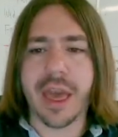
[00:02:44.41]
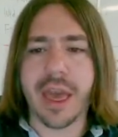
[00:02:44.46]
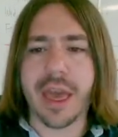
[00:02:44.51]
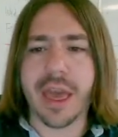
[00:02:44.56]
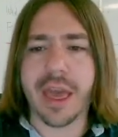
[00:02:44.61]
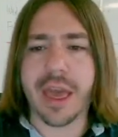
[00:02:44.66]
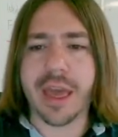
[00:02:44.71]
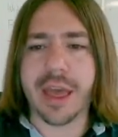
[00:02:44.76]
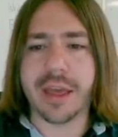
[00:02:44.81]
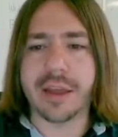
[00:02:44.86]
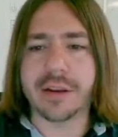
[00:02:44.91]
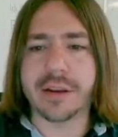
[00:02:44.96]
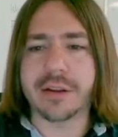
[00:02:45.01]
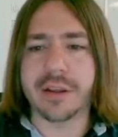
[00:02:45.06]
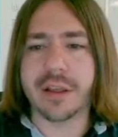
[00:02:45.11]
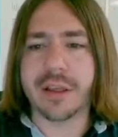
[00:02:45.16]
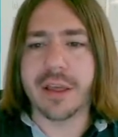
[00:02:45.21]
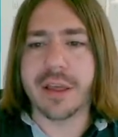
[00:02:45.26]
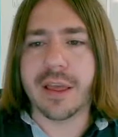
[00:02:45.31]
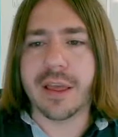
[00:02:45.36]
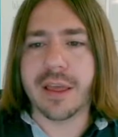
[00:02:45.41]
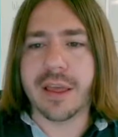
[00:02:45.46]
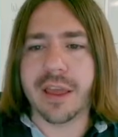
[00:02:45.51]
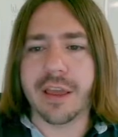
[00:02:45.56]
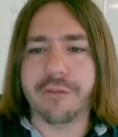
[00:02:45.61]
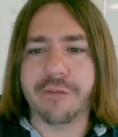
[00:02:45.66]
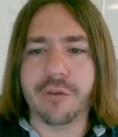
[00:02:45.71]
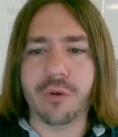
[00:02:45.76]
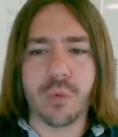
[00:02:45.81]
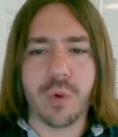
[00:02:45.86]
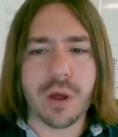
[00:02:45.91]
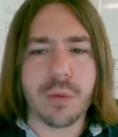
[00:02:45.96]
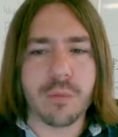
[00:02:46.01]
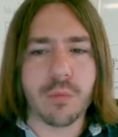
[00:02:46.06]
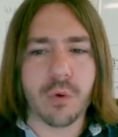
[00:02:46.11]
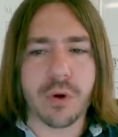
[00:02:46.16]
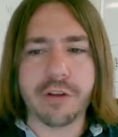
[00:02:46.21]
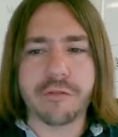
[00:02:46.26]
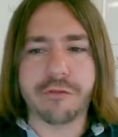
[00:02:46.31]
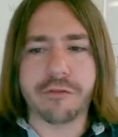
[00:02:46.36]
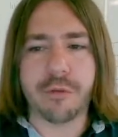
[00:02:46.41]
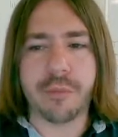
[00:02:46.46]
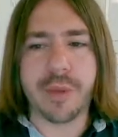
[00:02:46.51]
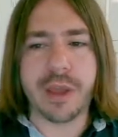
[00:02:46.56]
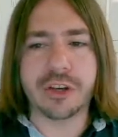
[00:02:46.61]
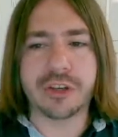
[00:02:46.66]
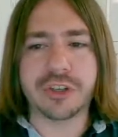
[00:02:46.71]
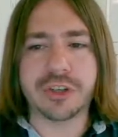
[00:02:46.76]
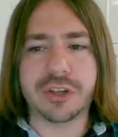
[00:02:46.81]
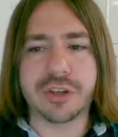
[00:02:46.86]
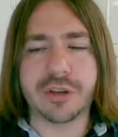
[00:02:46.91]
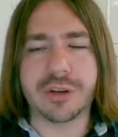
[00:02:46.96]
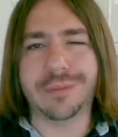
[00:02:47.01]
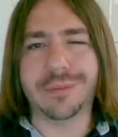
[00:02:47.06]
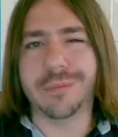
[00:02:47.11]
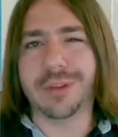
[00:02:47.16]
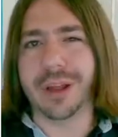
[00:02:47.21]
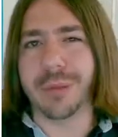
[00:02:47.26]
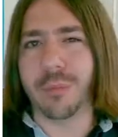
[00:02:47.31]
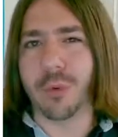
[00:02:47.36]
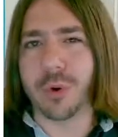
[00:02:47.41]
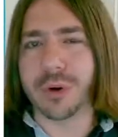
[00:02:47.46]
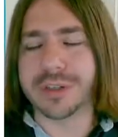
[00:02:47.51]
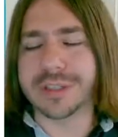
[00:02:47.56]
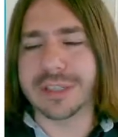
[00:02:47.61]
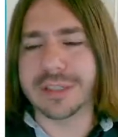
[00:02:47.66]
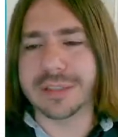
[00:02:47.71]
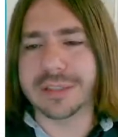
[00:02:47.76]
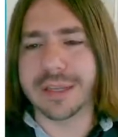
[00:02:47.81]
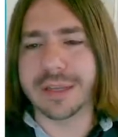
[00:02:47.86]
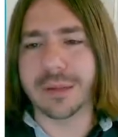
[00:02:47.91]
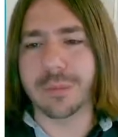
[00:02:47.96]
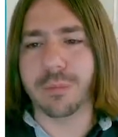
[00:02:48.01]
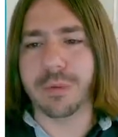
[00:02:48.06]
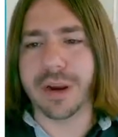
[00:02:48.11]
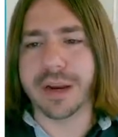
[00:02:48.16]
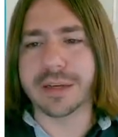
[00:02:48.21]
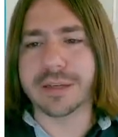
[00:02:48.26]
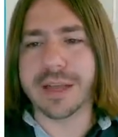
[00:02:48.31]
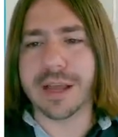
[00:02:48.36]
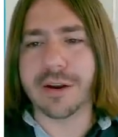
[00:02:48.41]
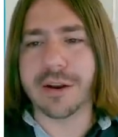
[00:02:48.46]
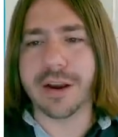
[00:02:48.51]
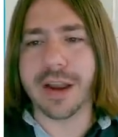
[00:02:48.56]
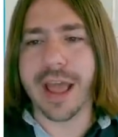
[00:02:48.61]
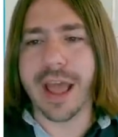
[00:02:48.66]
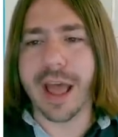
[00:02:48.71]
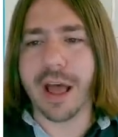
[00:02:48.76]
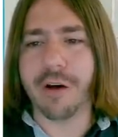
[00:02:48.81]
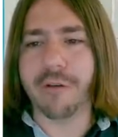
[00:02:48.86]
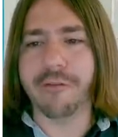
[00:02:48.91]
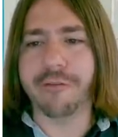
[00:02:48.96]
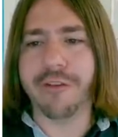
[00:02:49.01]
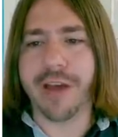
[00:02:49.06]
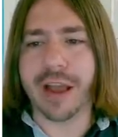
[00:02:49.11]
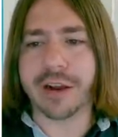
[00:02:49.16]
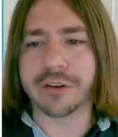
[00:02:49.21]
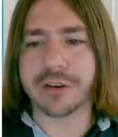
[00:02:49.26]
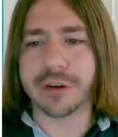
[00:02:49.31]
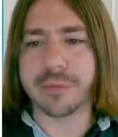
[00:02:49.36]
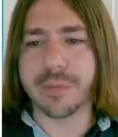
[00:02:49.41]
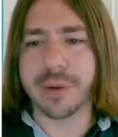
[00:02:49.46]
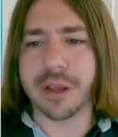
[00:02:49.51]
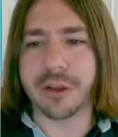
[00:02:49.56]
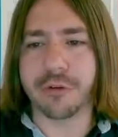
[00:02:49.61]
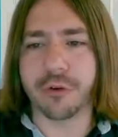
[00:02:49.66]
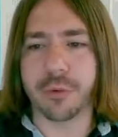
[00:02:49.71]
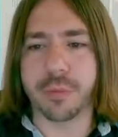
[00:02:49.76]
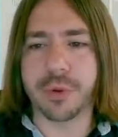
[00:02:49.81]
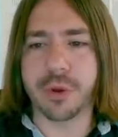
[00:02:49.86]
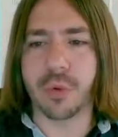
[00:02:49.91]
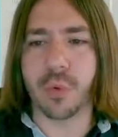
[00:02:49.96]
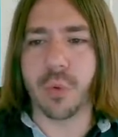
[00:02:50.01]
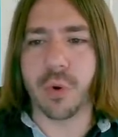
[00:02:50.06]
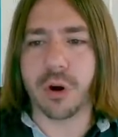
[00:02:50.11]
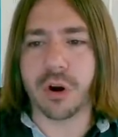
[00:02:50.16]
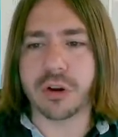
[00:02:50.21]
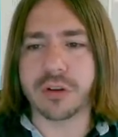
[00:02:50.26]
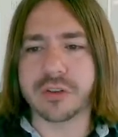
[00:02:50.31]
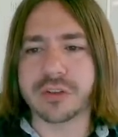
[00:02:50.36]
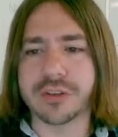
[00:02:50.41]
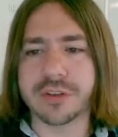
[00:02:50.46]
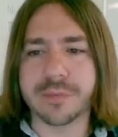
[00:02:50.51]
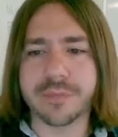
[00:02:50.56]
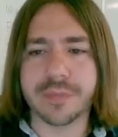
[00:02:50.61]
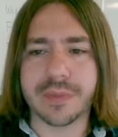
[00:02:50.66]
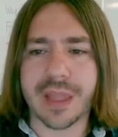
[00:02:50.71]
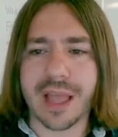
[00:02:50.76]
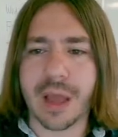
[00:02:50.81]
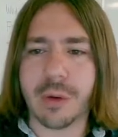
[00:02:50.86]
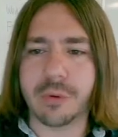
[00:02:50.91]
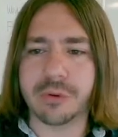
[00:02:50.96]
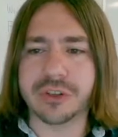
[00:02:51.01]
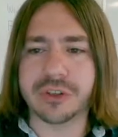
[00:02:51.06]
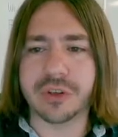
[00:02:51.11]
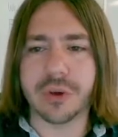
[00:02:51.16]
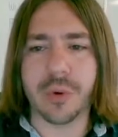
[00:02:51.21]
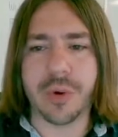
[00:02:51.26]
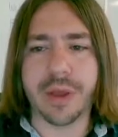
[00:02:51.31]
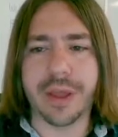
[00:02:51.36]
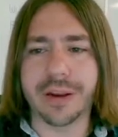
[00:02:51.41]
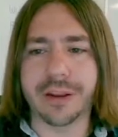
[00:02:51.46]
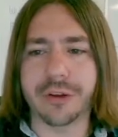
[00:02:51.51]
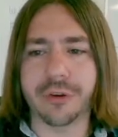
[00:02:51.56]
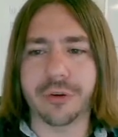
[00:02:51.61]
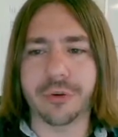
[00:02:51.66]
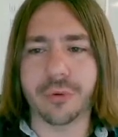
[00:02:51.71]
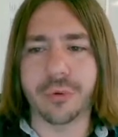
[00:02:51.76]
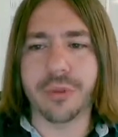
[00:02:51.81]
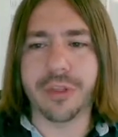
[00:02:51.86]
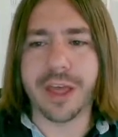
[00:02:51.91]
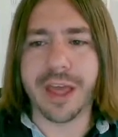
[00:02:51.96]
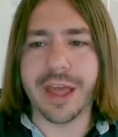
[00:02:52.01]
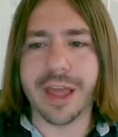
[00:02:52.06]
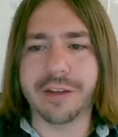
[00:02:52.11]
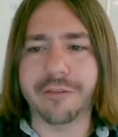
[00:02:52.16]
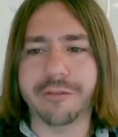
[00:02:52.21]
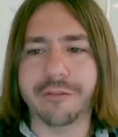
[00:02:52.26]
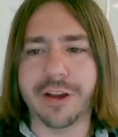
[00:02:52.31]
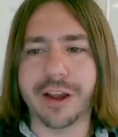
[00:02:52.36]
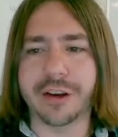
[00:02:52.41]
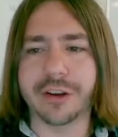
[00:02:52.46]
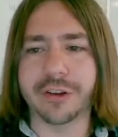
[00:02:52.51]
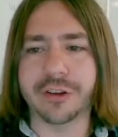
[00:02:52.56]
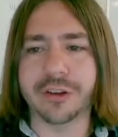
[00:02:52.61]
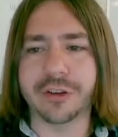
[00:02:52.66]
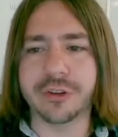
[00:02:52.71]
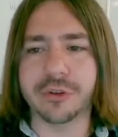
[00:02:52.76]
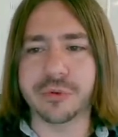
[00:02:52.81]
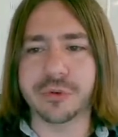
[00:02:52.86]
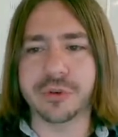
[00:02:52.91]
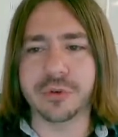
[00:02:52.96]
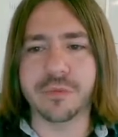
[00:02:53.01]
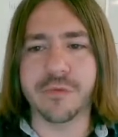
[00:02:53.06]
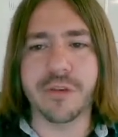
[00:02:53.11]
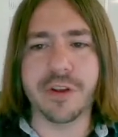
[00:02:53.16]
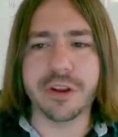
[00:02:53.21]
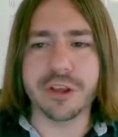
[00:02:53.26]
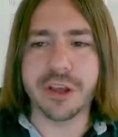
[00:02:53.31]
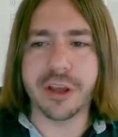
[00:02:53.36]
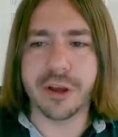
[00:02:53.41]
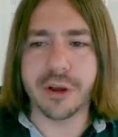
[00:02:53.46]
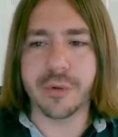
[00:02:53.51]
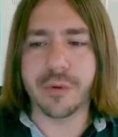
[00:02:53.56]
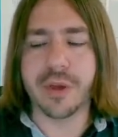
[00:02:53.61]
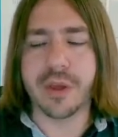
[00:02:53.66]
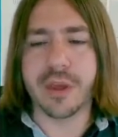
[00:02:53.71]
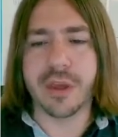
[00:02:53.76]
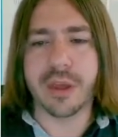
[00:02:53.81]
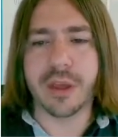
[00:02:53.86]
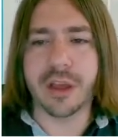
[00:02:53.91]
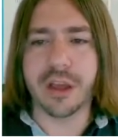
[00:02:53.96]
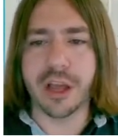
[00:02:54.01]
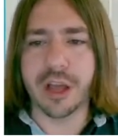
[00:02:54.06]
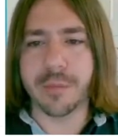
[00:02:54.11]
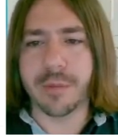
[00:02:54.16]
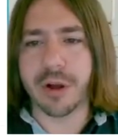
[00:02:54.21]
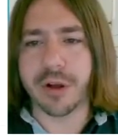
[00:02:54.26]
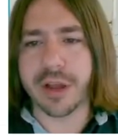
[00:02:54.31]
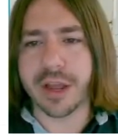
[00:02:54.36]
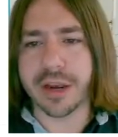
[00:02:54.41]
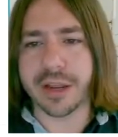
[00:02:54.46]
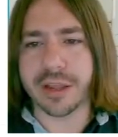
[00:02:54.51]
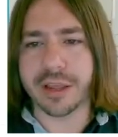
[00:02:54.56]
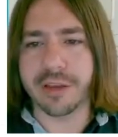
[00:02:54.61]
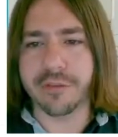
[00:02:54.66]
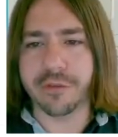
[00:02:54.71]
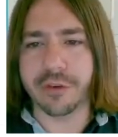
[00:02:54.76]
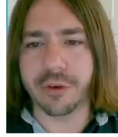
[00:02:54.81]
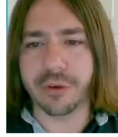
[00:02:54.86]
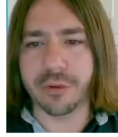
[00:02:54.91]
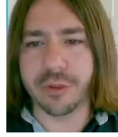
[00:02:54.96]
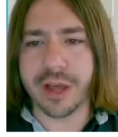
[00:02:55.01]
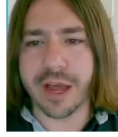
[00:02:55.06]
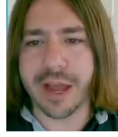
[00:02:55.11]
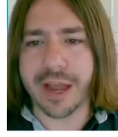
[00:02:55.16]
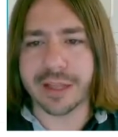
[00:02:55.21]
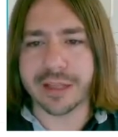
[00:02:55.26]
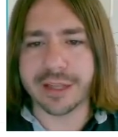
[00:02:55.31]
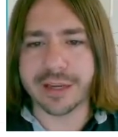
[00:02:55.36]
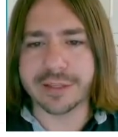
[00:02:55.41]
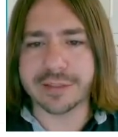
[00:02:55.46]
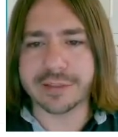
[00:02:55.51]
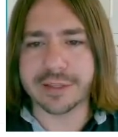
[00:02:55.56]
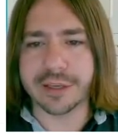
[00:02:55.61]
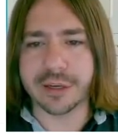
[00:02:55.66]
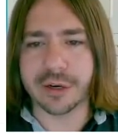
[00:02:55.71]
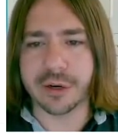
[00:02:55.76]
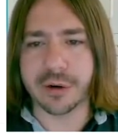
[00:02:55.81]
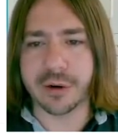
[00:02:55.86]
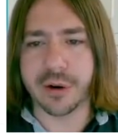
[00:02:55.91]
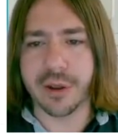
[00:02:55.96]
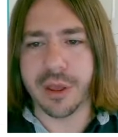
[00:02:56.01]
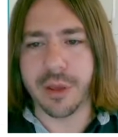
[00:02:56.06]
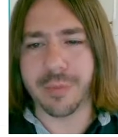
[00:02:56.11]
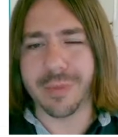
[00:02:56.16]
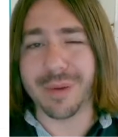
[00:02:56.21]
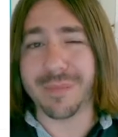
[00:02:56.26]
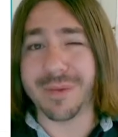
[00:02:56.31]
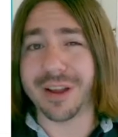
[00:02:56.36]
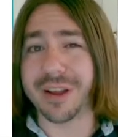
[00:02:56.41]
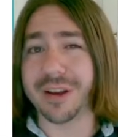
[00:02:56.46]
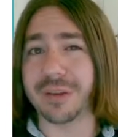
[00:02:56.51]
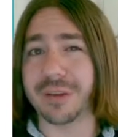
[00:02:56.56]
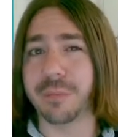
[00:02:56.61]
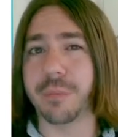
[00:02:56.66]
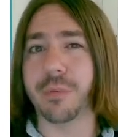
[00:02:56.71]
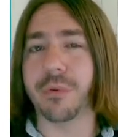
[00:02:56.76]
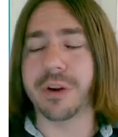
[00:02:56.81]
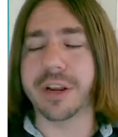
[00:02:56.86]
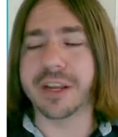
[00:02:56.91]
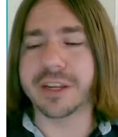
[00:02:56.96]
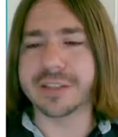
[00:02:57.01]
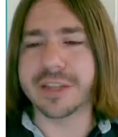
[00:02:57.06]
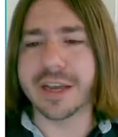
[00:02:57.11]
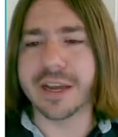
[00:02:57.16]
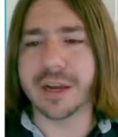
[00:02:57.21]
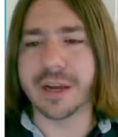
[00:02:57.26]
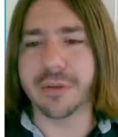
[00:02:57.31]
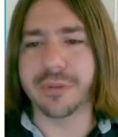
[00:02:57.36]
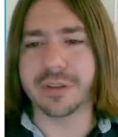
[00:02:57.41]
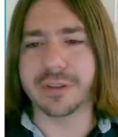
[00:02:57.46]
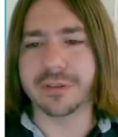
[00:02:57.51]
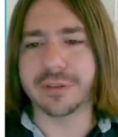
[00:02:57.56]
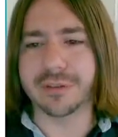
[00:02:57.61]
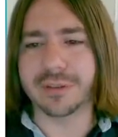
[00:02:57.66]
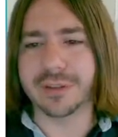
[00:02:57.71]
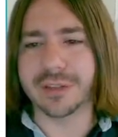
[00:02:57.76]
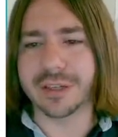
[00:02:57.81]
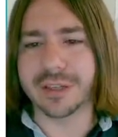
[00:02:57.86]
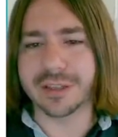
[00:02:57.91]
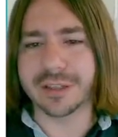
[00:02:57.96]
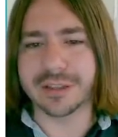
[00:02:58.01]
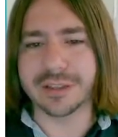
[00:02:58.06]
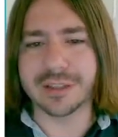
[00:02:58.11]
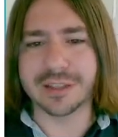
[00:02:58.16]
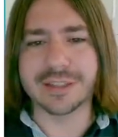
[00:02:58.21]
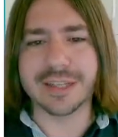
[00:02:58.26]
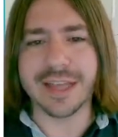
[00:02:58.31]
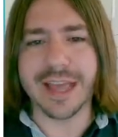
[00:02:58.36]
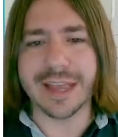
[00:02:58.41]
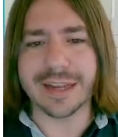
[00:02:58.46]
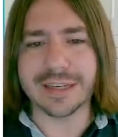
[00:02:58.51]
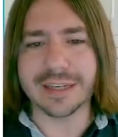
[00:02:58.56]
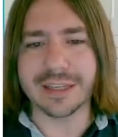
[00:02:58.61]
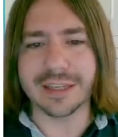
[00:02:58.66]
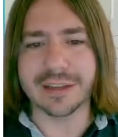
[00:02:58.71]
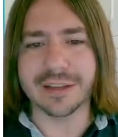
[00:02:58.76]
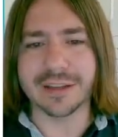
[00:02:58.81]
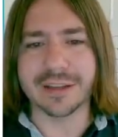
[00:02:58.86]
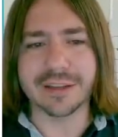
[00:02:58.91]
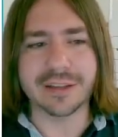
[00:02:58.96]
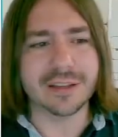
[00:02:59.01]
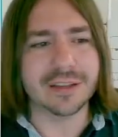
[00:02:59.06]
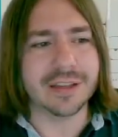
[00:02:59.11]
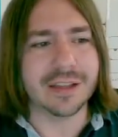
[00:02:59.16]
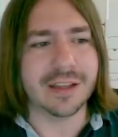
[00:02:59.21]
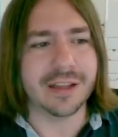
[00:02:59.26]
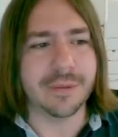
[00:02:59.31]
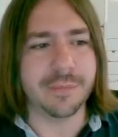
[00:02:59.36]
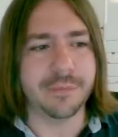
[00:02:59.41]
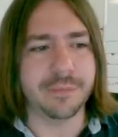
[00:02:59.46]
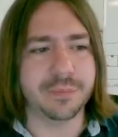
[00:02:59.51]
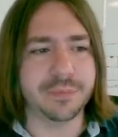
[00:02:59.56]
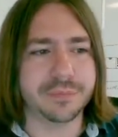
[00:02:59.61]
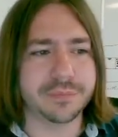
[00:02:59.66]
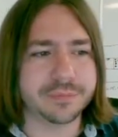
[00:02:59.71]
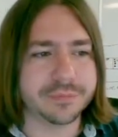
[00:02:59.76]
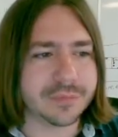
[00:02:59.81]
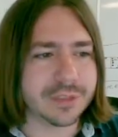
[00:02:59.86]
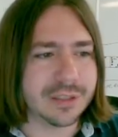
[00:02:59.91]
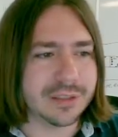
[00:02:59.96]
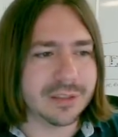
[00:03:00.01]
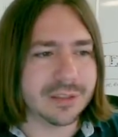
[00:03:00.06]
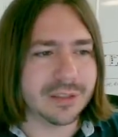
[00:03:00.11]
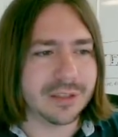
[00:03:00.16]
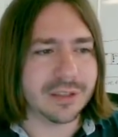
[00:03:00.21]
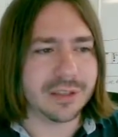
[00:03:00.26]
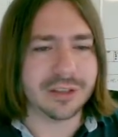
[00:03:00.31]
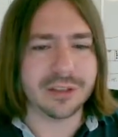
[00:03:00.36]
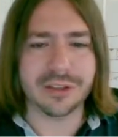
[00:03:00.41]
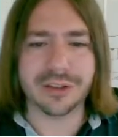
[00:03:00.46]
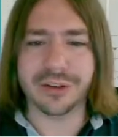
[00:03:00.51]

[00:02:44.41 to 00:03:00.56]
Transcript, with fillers: And if you want more information and a more detailed breakdown on how factoring by grouping works, I would just go ahead and Google that and find a good YouTube video. Um, I'll kind of give you the highlights here, but I'm not going to break down the, the, the technique, um, you